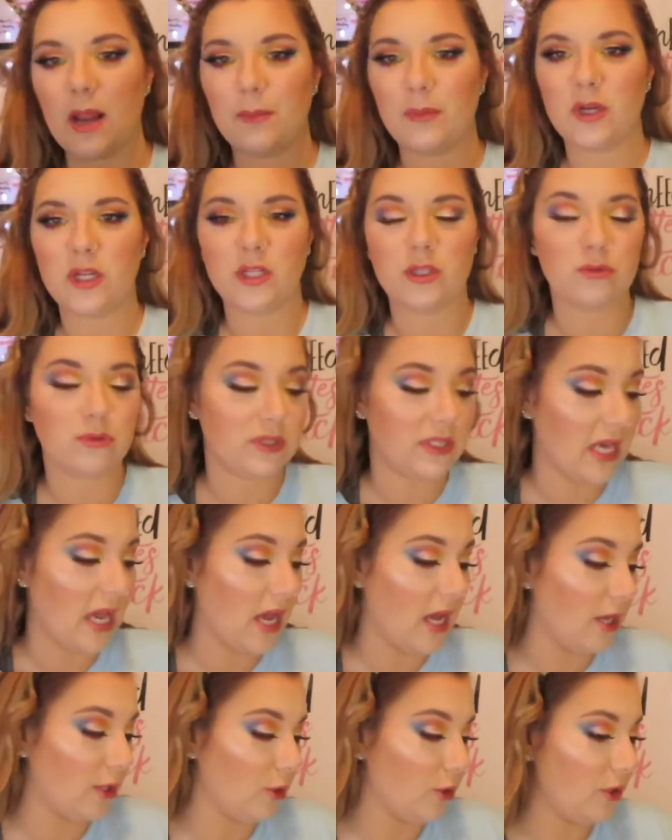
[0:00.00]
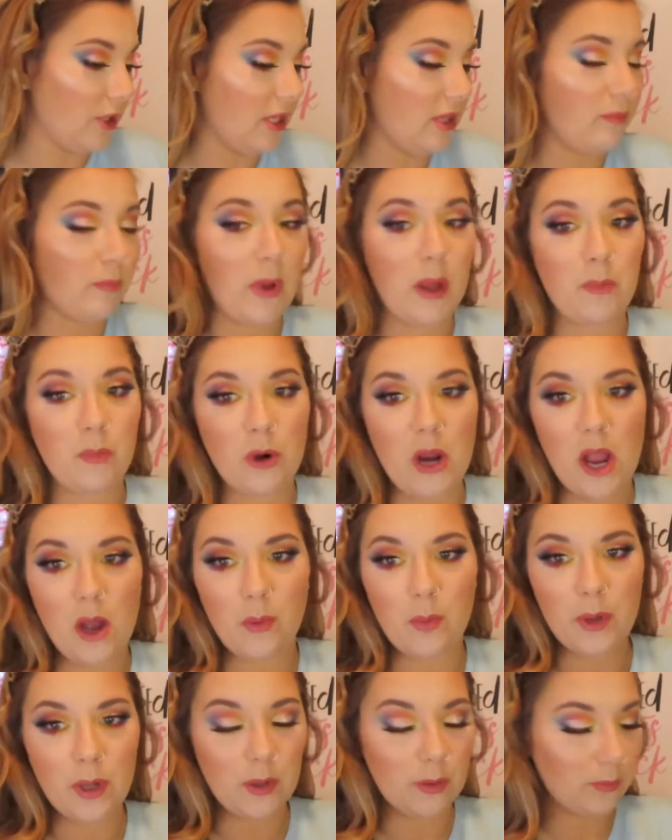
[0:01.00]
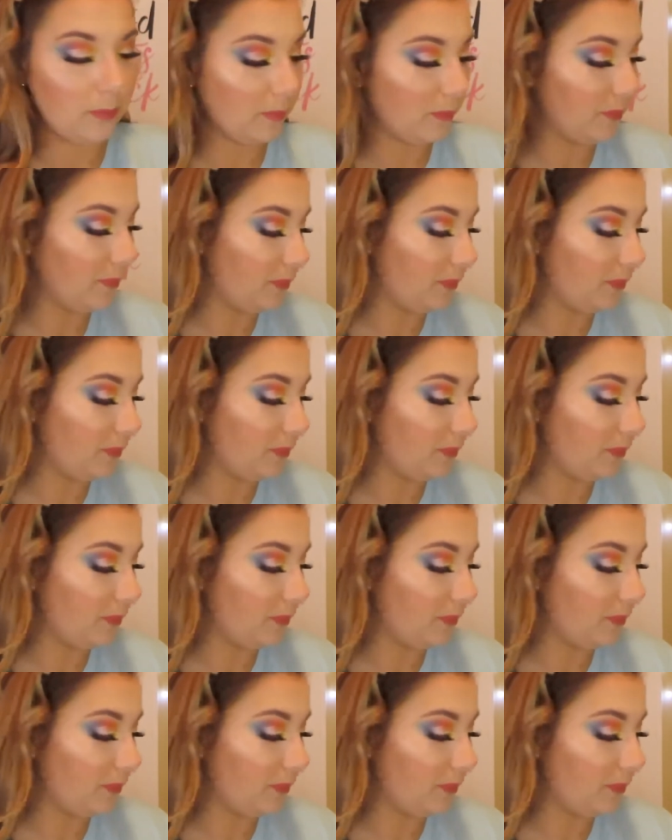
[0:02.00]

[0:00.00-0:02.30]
I'm going to use that underneath my brow bone.